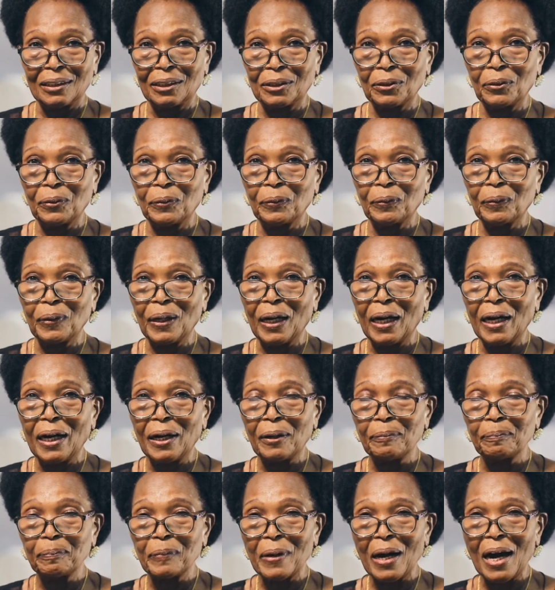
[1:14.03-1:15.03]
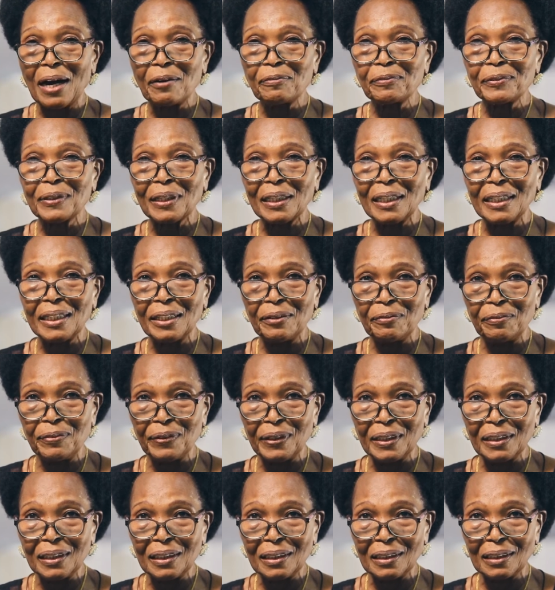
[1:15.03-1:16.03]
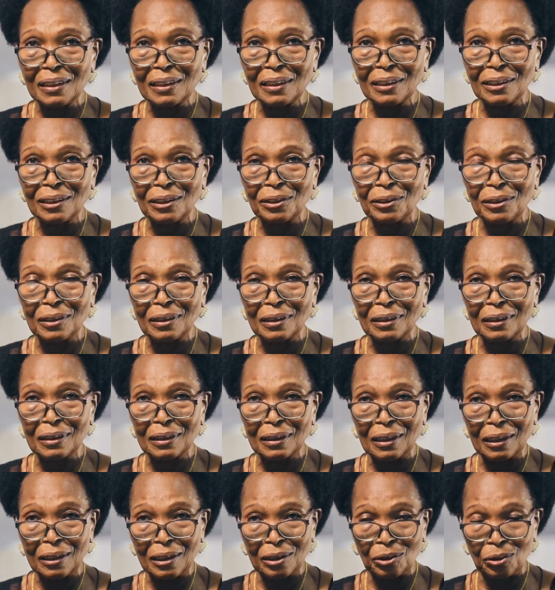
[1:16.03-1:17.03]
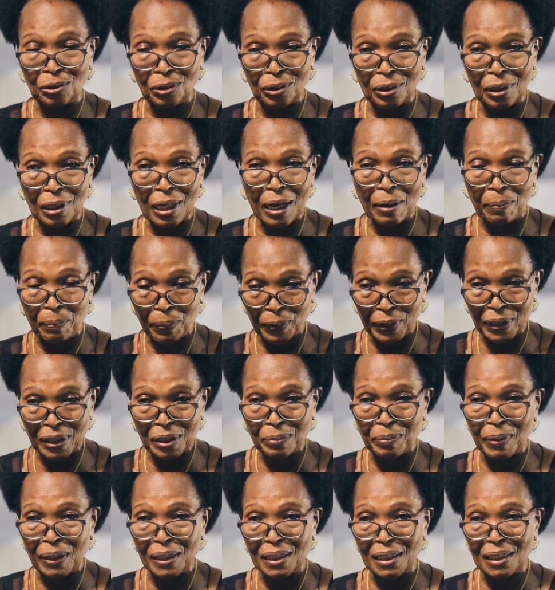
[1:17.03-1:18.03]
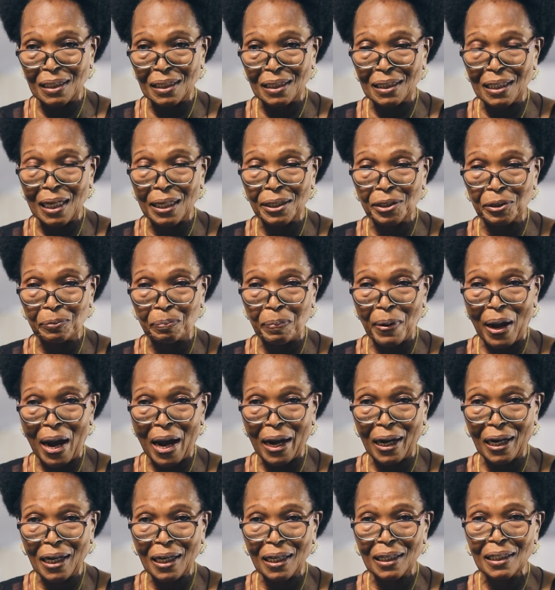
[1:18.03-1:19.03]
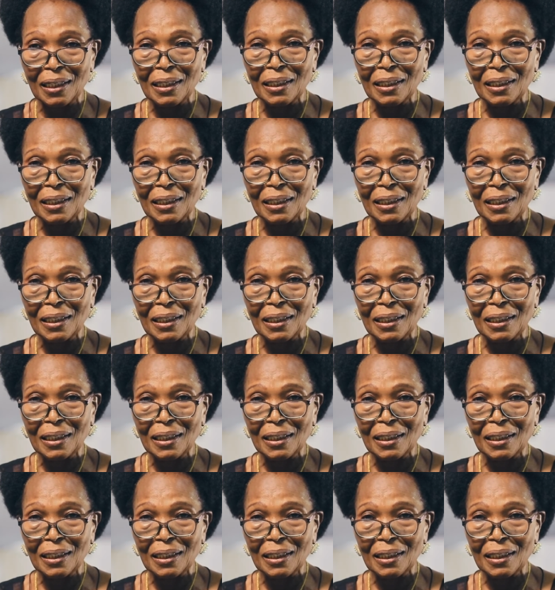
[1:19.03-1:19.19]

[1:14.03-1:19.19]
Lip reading: So after leaving the appointment in Central Bank,